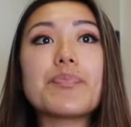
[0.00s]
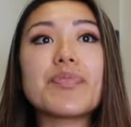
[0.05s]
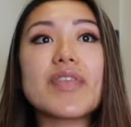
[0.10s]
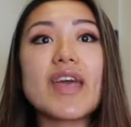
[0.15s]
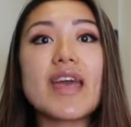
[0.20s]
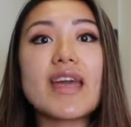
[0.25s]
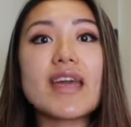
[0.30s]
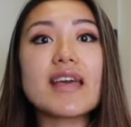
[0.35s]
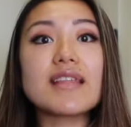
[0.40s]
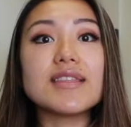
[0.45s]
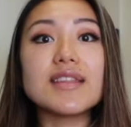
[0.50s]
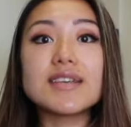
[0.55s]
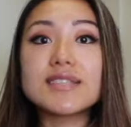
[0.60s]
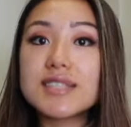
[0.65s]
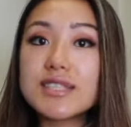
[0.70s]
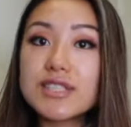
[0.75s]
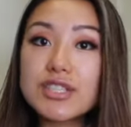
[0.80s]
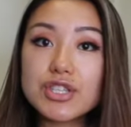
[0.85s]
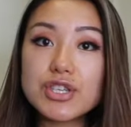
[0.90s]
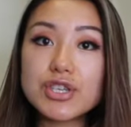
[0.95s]
They
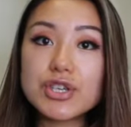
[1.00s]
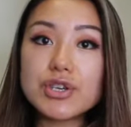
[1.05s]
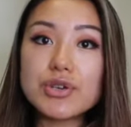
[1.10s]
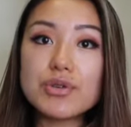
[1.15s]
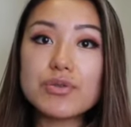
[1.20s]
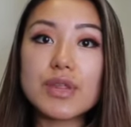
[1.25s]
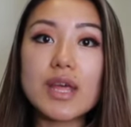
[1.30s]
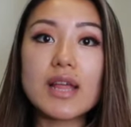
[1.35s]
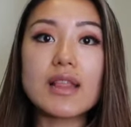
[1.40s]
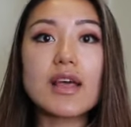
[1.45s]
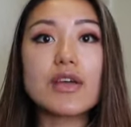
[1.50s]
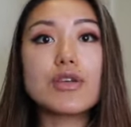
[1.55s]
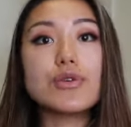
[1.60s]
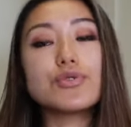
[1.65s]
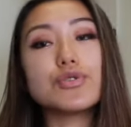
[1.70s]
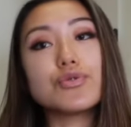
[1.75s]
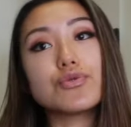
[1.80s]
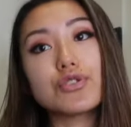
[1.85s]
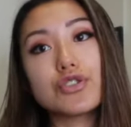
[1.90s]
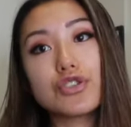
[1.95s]
listen to you, they let
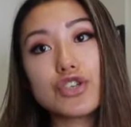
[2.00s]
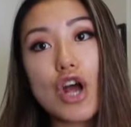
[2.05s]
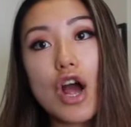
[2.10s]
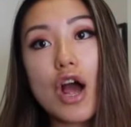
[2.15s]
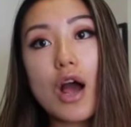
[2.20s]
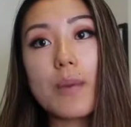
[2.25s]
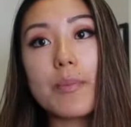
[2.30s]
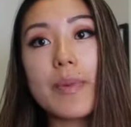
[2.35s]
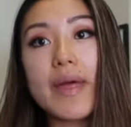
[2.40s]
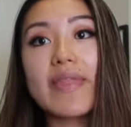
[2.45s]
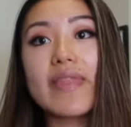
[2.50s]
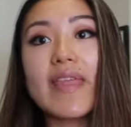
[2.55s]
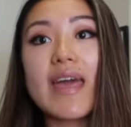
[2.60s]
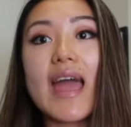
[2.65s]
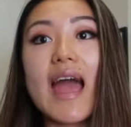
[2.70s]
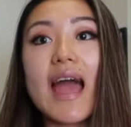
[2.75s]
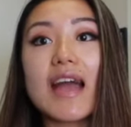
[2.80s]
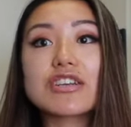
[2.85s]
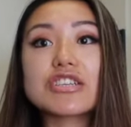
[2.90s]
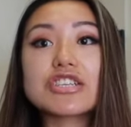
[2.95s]
you do your job, and
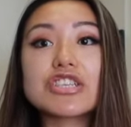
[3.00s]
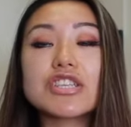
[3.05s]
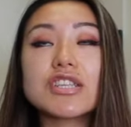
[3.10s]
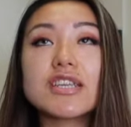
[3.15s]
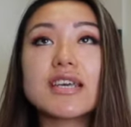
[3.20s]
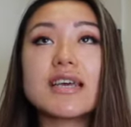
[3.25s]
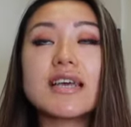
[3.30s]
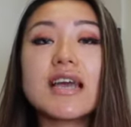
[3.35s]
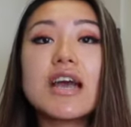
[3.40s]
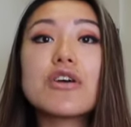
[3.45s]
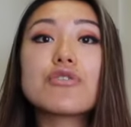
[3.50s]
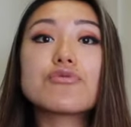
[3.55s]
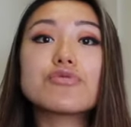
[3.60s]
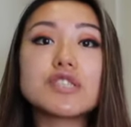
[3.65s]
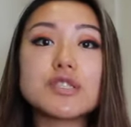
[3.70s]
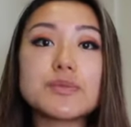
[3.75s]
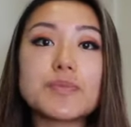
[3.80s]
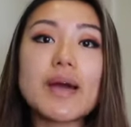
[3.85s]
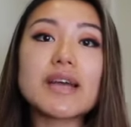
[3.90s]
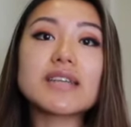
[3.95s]
they actually
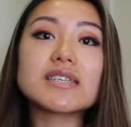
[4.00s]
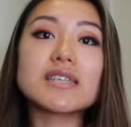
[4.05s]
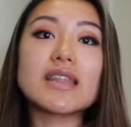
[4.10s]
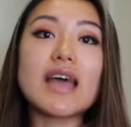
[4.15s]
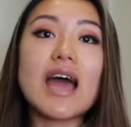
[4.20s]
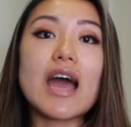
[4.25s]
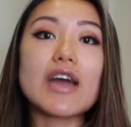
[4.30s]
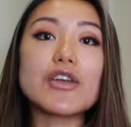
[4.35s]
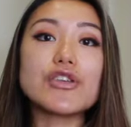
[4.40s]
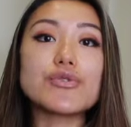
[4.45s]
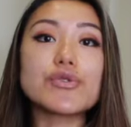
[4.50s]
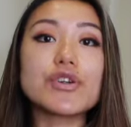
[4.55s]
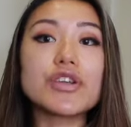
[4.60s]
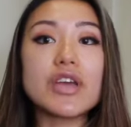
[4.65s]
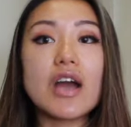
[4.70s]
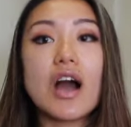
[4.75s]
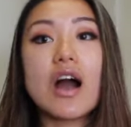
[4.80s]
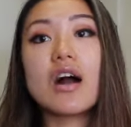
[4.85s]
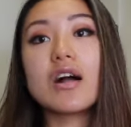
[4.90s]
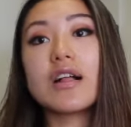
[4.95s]
respect that you're
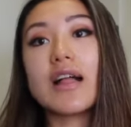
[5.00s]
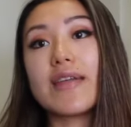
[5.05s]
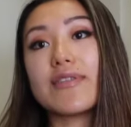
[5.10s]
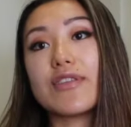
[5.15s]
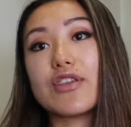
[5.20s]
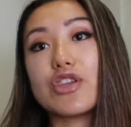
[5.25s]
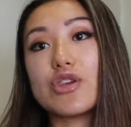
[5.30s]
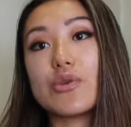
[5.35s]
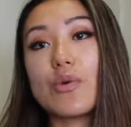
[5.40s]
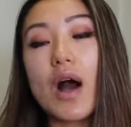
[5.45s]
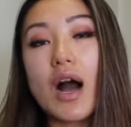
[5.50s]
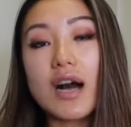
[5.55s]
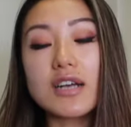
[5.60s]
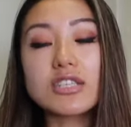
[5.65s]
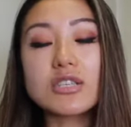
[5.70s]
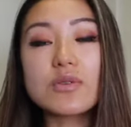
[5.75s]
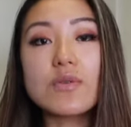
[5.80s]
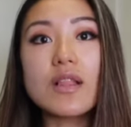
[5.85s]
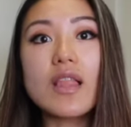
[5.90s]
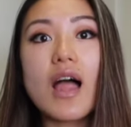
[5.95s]
young and that you
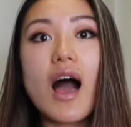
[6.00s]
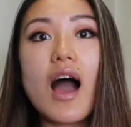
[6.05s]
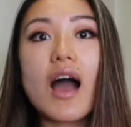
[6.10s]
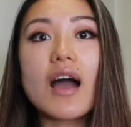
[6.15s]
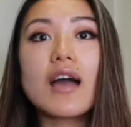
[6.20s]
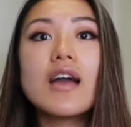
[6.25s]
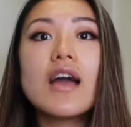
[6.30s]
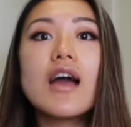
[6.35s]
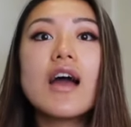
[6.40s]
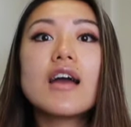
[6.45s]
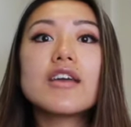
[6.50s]
hustle a lot.